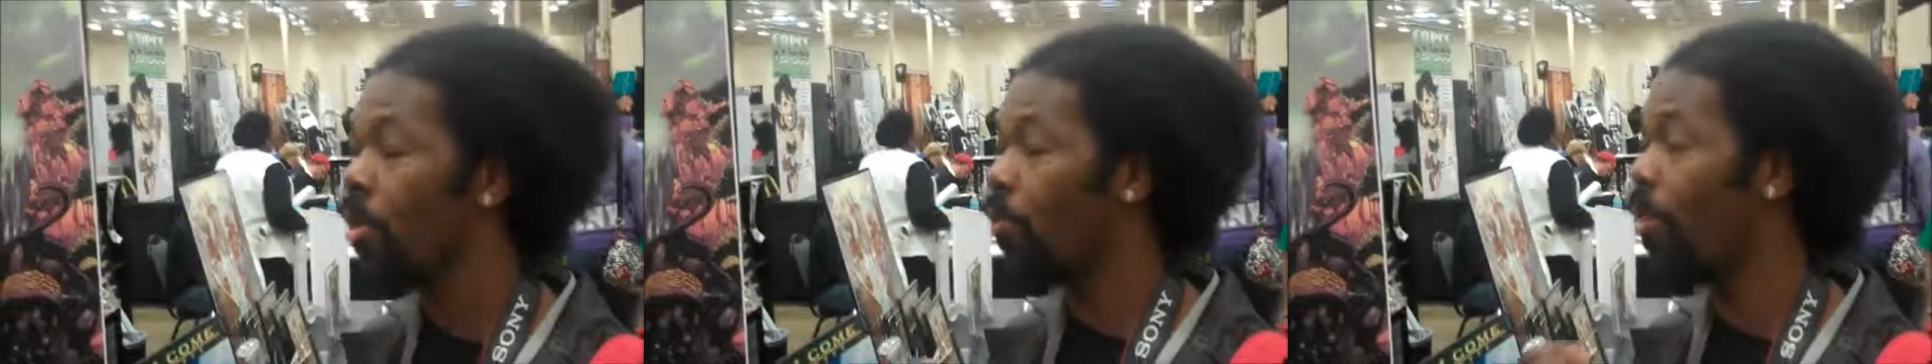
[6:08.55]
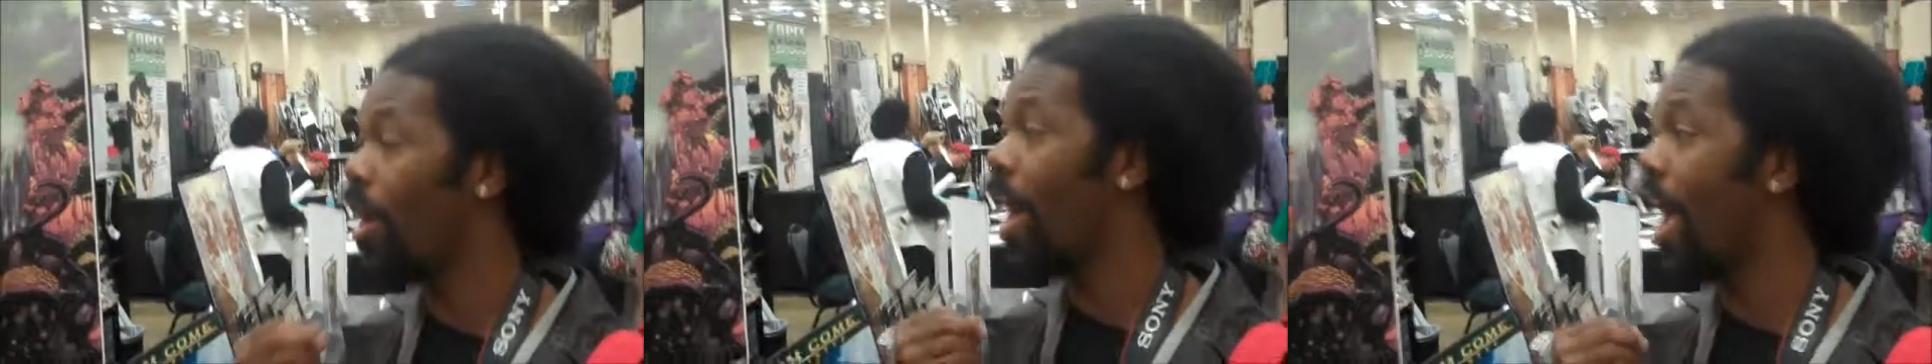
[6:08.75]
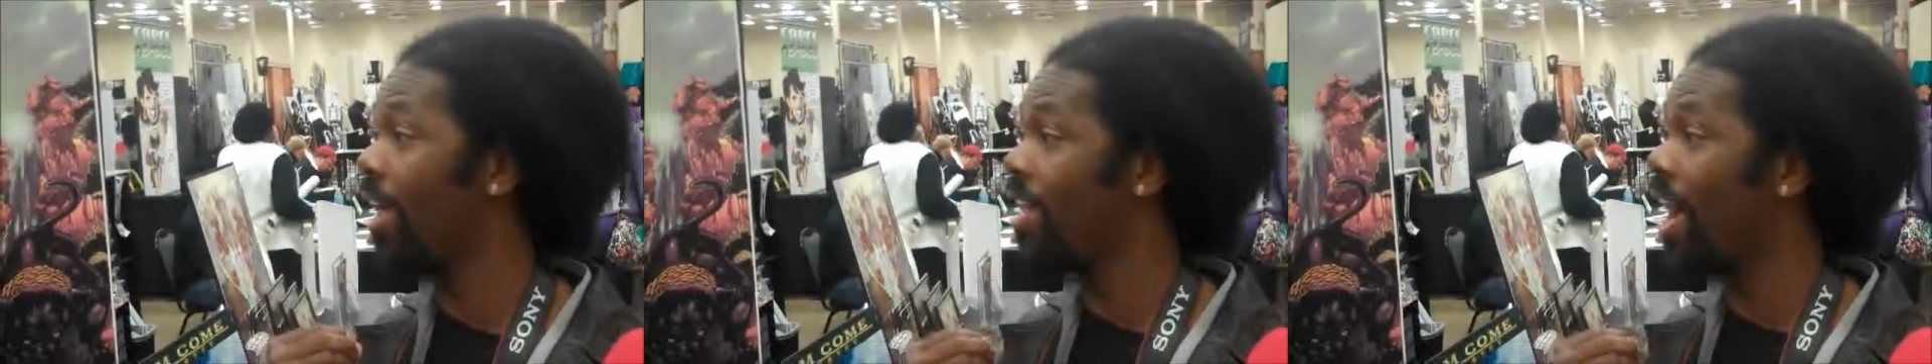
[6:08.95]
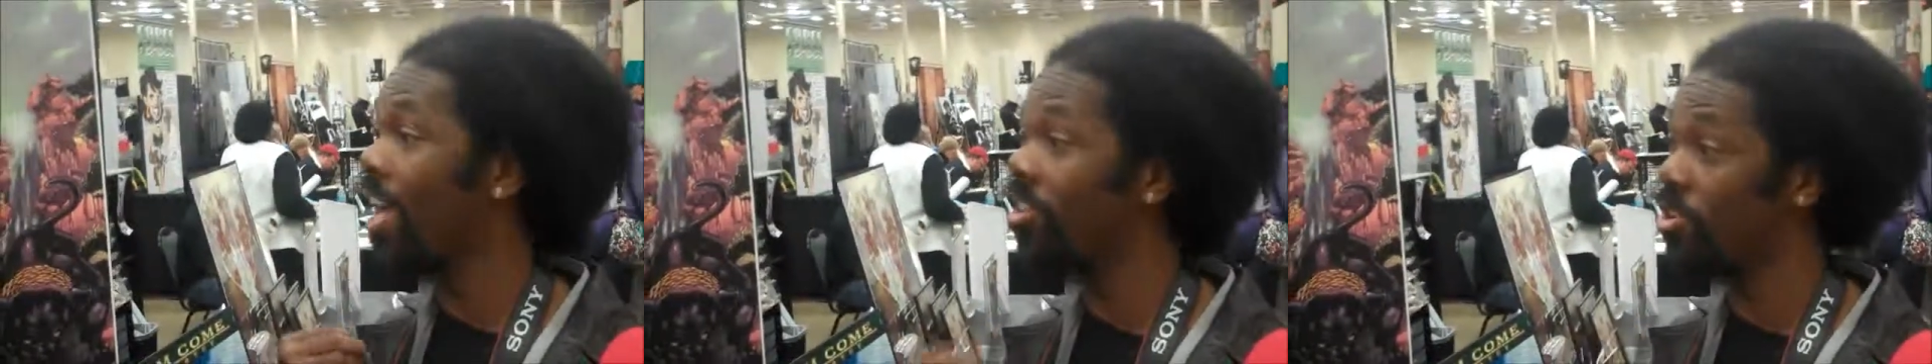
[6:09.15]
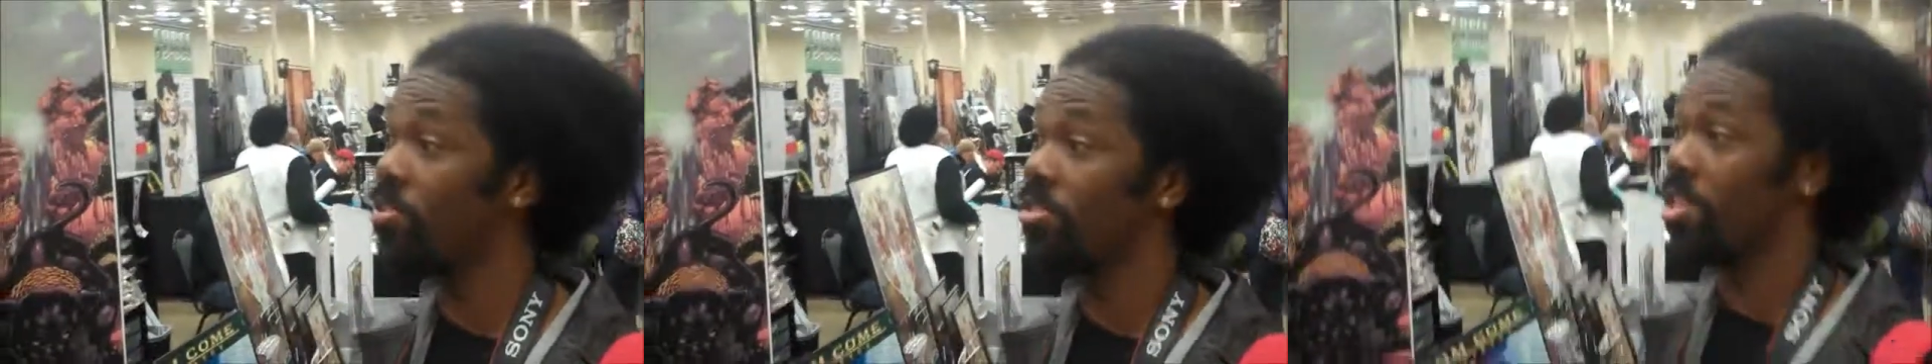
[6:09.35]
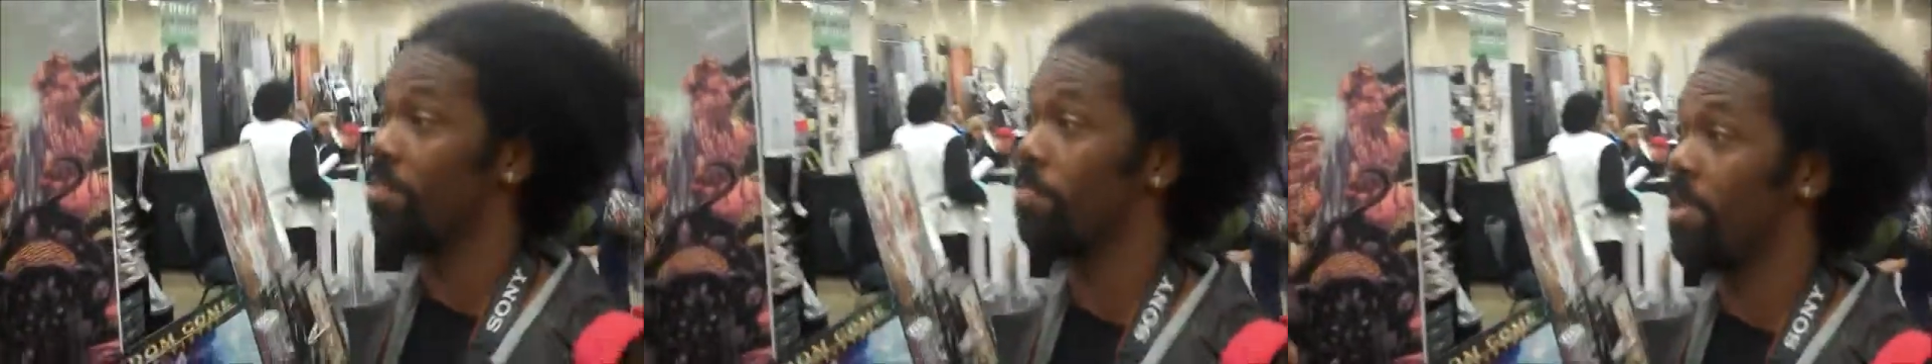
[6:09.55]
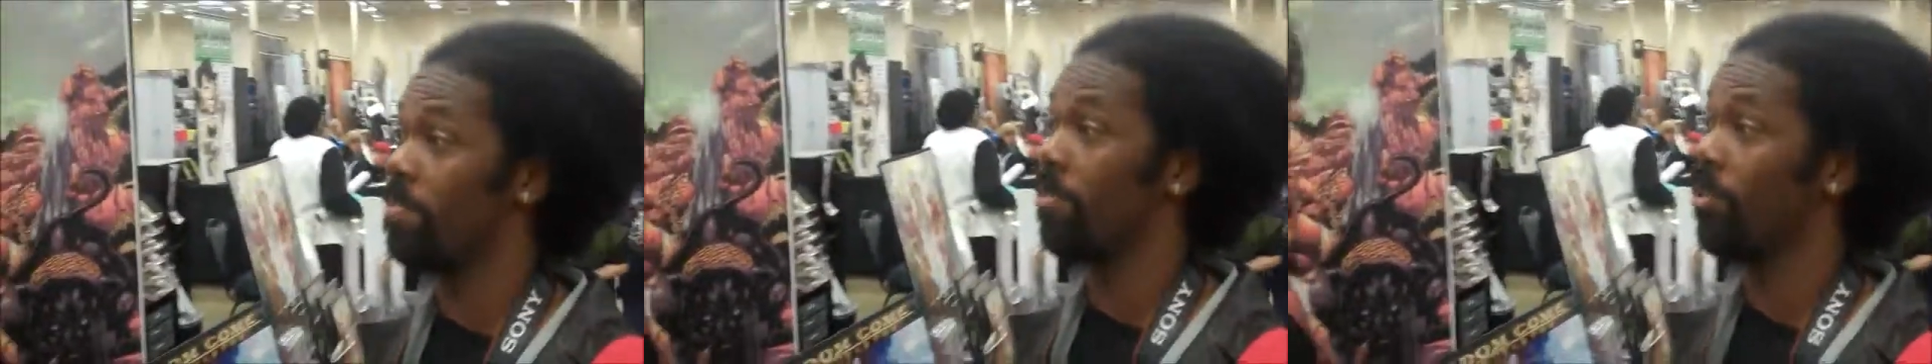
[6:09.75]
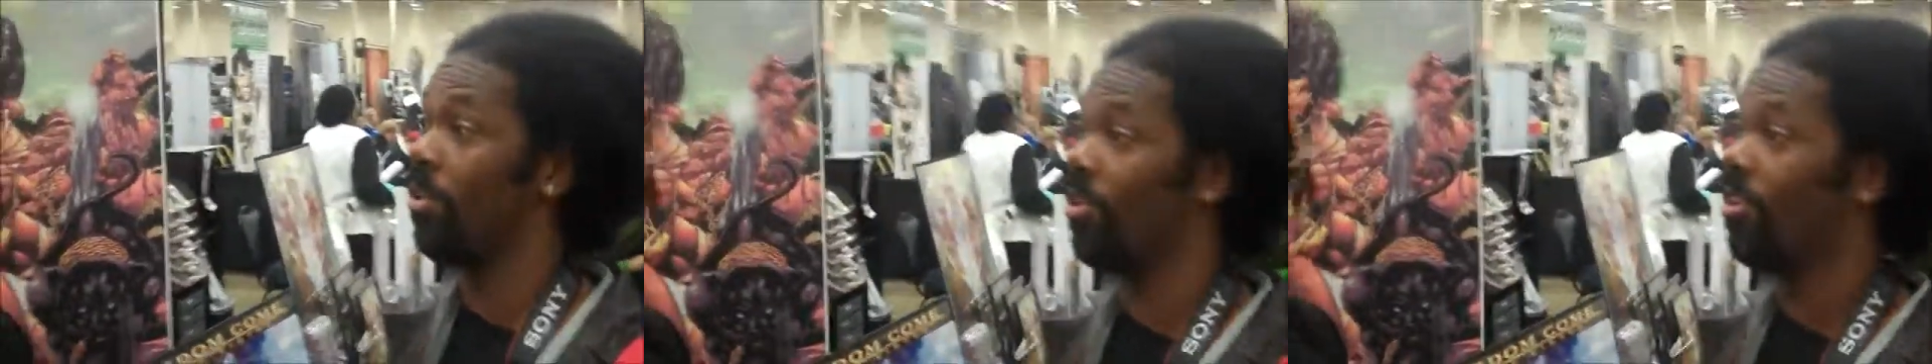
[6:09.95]
Well, I do think
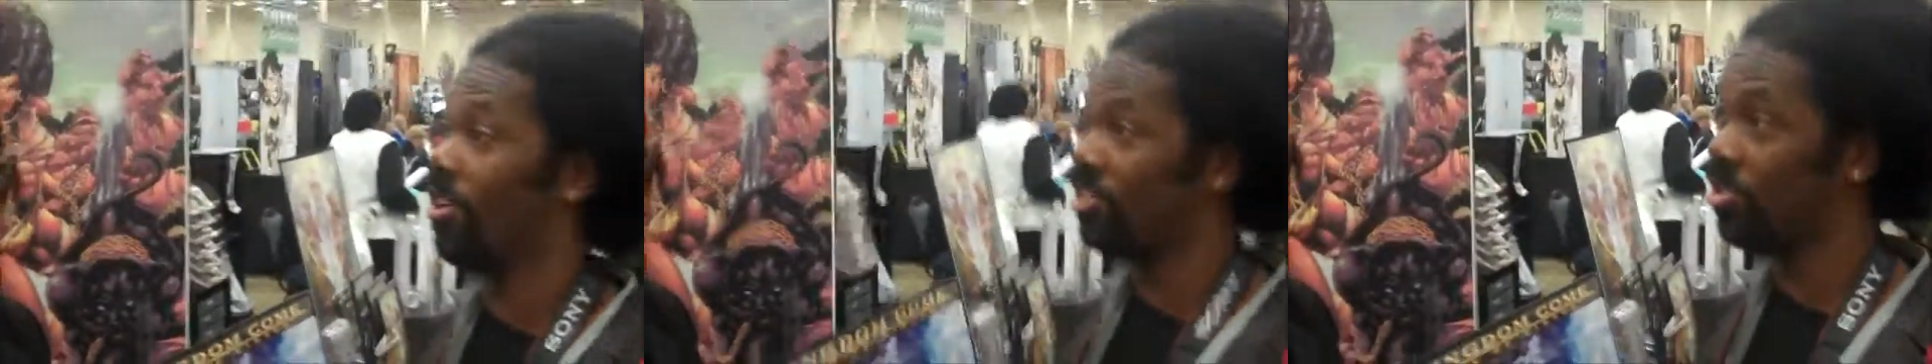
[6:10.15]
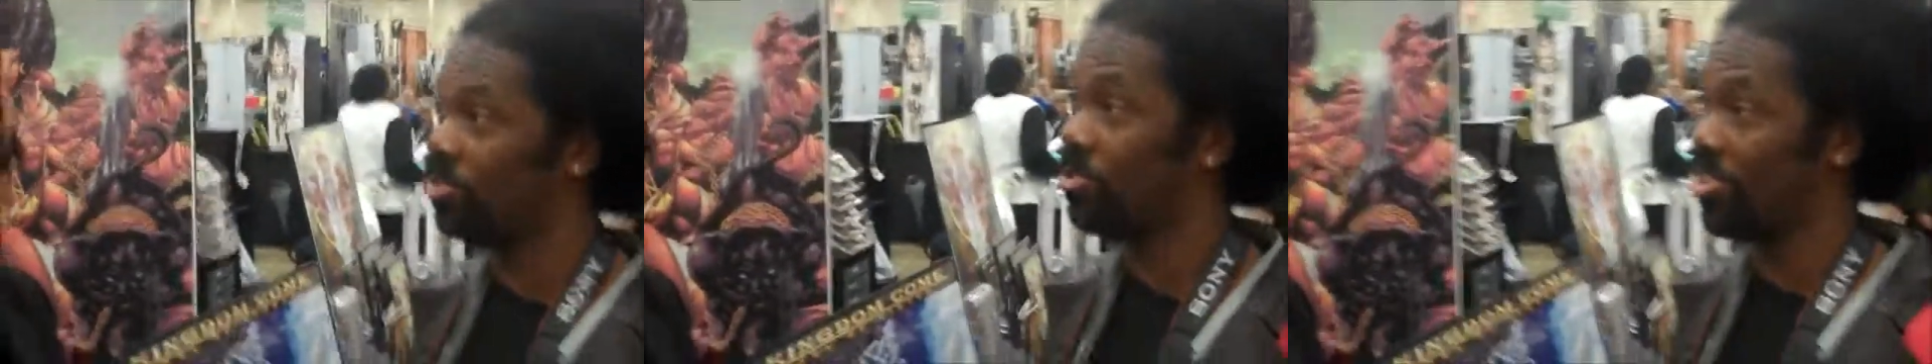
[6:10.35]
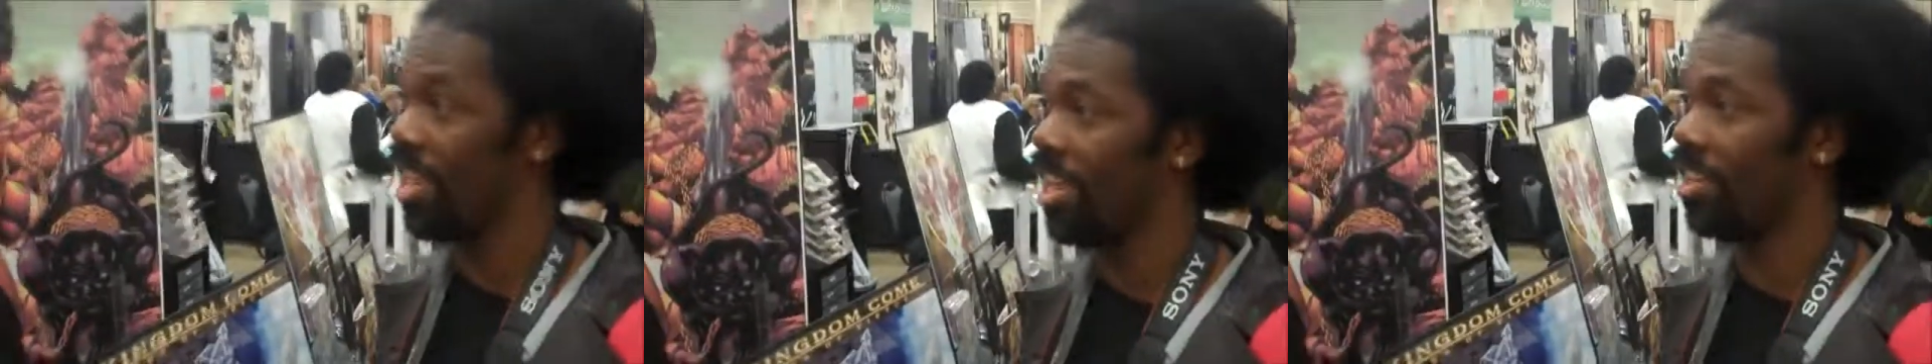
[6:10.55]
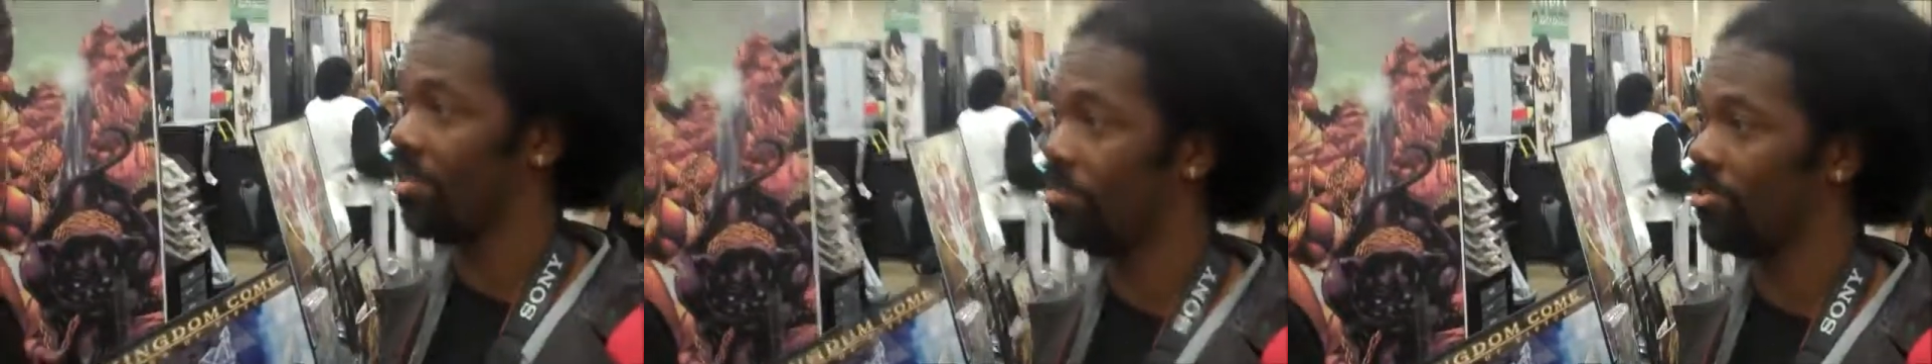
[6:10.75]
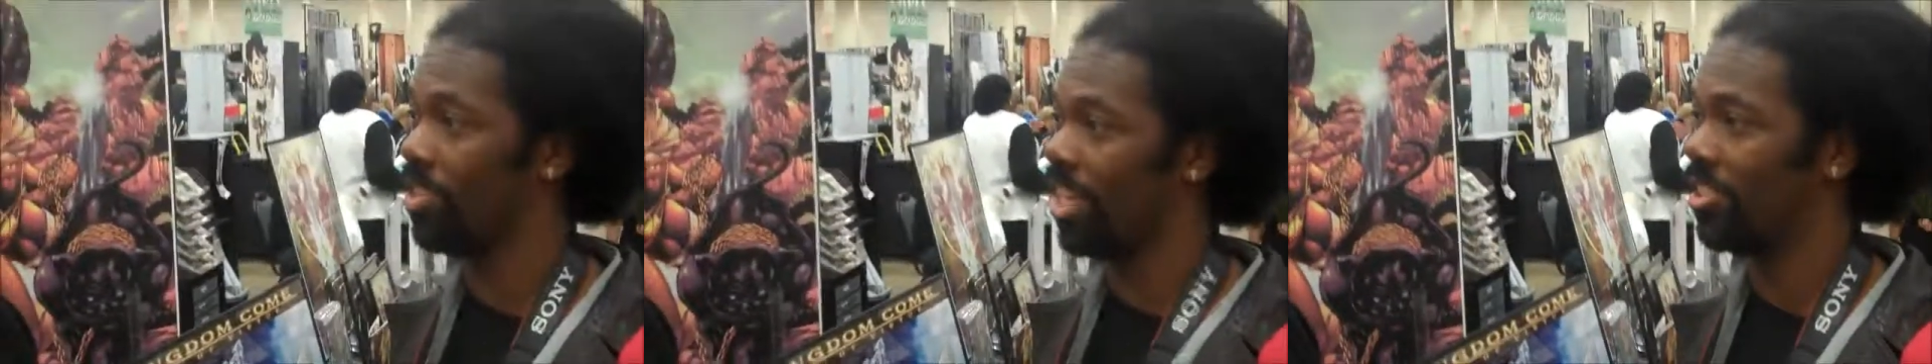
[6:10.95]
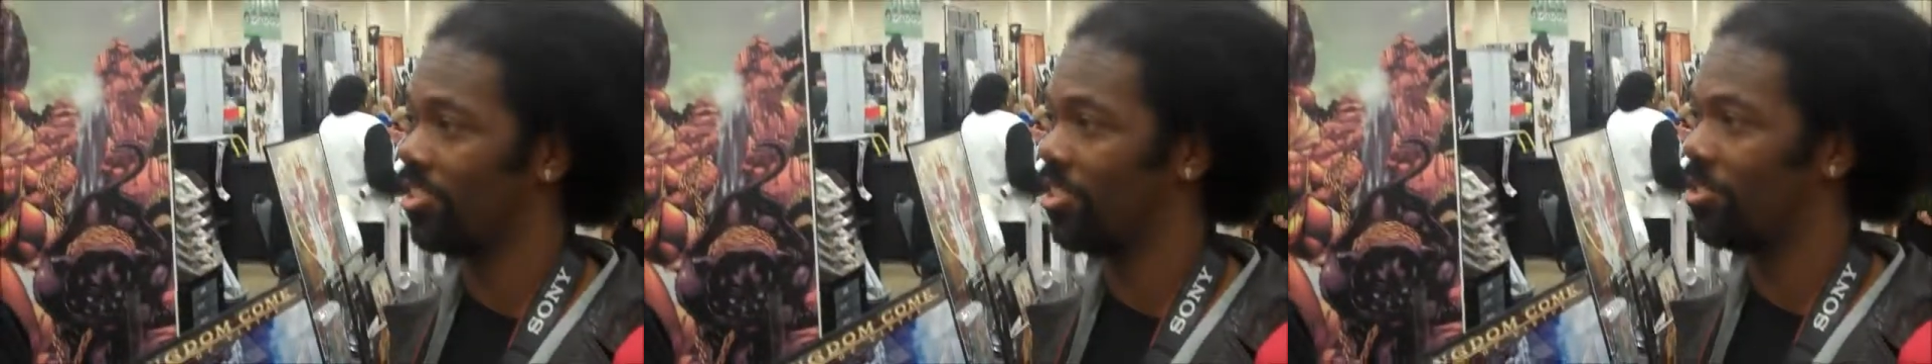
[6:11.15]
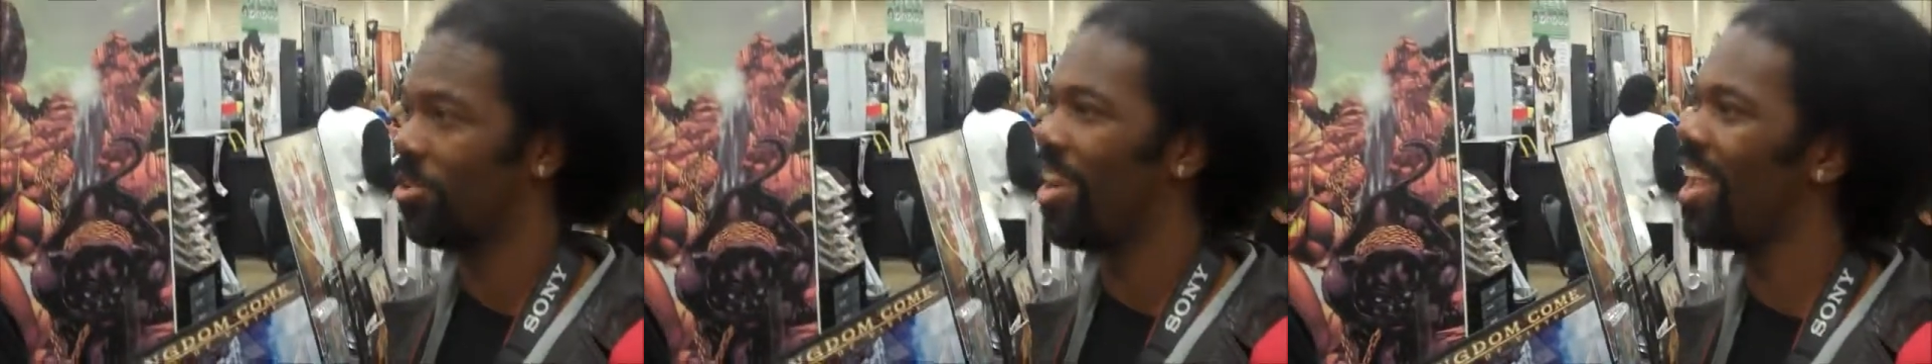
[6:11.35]
people do stand in objection to it.